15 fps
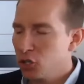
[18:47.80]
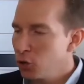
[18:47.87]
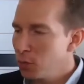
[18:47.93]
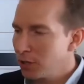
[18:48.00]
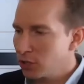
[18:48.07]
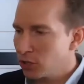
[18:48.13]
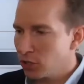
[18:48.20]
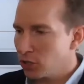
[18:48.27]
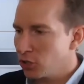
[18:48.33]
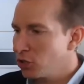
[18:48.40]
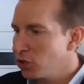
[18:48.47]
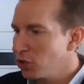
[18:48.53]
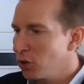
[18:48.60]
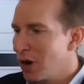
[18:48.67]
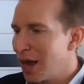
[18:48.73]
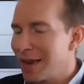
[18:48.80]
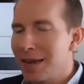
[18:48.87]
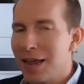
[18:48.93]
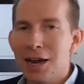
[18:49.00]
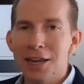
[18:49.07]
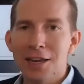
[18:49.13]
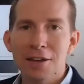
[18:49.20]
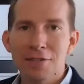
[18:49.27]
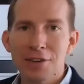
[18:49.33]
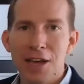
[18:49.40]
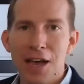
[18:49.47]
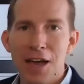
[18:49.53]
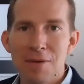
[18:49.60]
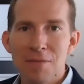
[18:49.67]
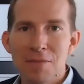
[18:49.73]
much to do and not enough
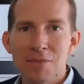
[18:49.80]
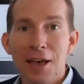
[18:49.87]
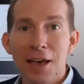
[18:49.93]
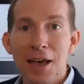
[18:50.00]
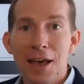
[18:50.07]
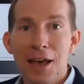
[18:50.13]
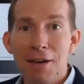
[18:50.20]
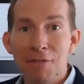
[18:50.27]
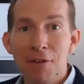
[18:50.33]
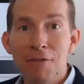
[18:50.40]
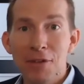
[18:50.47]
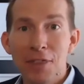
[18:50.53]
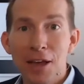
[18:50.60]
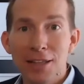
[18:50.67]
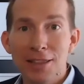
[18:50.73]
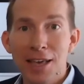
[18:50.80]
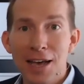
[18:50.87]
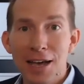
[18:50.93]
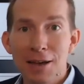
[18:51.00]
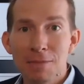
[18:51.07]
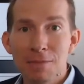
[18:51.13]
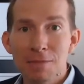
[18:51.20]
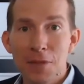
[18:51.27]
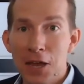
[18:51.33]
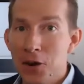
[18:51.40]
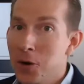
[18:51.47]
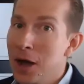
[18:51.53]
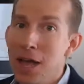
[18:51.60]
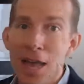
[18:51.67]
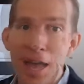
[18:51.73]
time. Have you ever thought that? I know
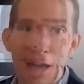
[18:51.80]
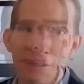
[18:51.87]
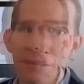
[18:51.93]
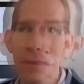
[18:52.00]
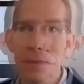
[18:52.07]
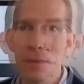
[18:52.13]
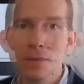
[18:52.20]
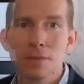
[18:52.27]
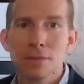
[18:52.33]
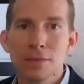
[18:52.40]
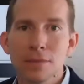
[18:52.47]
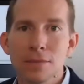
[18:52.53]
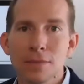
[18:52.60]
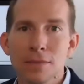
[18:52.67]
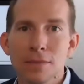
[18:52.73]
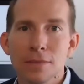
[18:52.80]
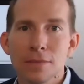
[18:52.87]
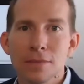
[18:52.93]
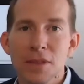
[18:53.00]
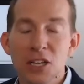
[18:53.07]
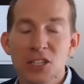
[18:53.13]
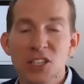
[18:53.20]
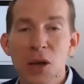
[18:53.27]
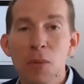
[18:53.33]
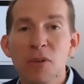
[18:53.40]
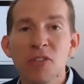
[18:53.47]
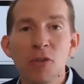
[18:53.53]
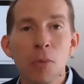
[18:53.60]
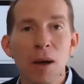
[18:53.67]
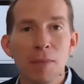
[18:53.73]
I have. Now, some of
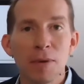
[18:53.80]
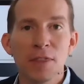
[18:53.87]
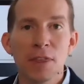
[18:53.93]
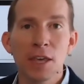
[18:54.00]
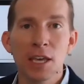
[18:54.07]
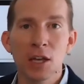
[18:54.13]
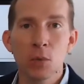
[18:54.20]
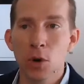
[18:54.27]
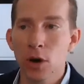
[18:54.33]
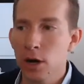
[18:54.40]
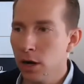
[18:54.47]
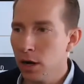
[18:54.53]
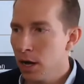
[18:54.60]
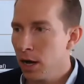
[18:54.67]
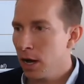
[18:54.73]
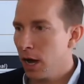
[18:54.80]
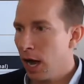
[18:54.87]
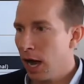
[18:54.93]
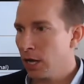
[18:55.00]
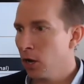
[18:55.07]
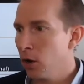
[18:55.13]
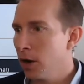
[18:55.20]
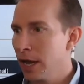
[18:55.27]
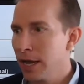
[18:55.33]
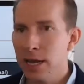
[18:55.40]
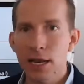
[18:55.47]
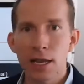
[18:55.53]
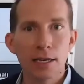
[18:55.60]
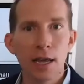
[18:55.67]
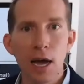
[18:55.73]
you might be thinking, well, I go and I get
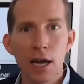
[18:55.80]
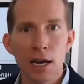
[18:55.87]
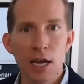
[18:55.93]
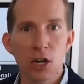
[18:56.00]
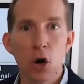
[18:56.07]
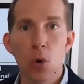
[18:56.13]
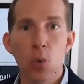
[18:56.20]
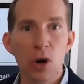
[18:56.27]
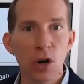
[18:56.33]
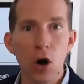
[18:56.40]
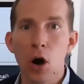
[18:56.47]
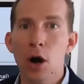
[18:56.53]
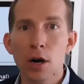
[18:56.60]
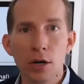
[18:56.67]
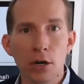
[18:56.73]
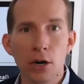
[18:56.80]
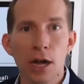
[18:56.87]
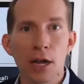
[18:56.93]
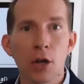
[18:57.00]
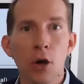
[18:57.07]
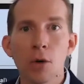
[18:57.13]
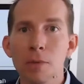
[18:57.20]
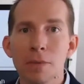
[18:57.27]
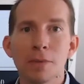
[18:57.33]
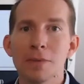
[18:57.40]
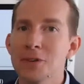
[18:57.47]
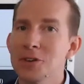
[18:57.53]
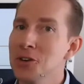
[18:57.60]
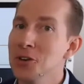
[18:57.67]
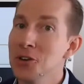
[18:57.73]
it done. I go work harder.
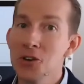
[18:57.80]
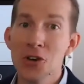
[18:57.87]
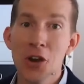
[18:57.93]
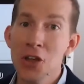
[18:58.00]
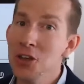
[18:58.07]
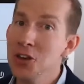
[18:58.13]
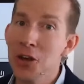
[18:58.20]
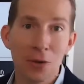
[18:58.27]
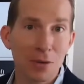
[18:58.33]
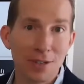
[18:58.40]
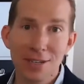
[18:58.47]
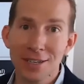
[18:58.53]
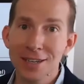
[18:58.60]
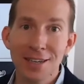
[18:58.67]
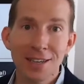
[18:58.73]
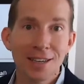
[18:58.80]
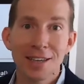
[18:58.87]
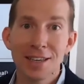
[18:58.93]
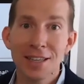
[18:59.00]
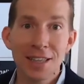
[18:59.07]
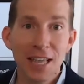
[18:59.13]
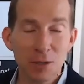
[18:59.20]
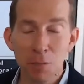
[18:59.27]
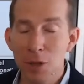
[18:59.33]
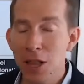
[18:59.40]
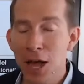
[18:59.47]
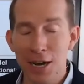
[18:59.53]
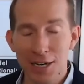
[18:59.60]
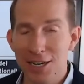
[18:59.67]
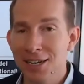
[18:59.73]
No, you don't. That's
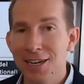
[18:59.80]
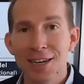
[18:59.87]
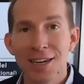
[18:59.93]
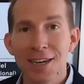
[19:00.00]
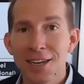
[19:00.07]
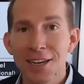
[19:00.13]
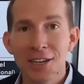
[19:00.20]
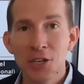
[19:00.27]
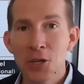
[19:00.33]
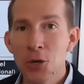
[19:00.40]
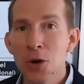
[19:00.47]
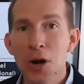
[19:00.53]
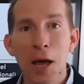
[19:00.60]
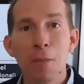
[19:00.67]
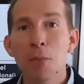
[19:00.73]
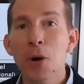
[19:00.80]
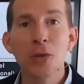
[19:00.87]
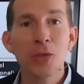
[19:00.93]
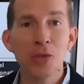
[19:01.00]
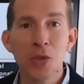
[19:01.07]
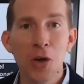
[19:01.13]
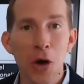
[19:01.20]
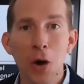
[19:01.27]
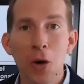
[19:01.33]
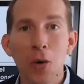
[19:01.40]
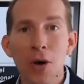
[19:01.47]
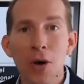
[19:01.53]
balagna. You and I both know